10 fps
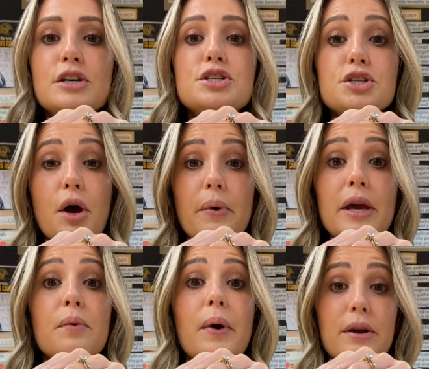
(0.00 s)

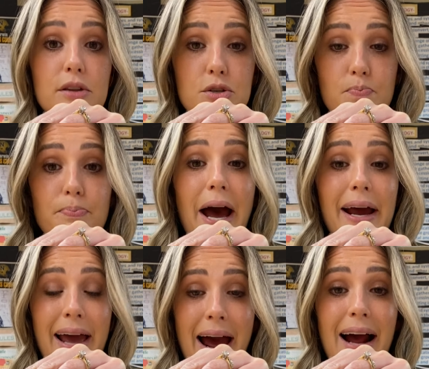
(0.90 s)
showing where the
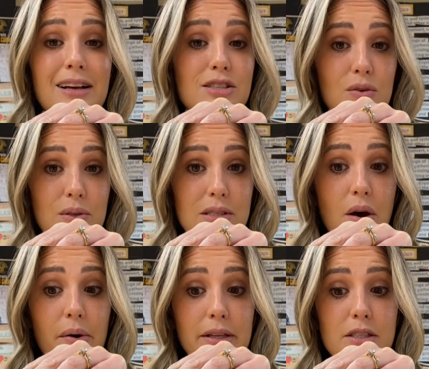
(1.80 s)
back axle is
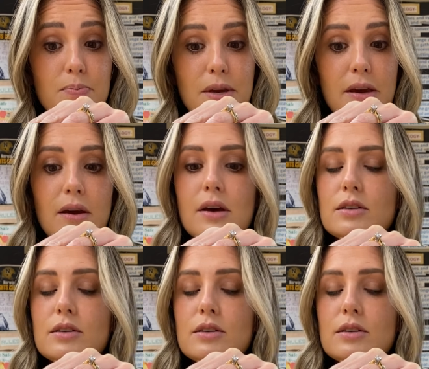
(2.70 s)
going to be.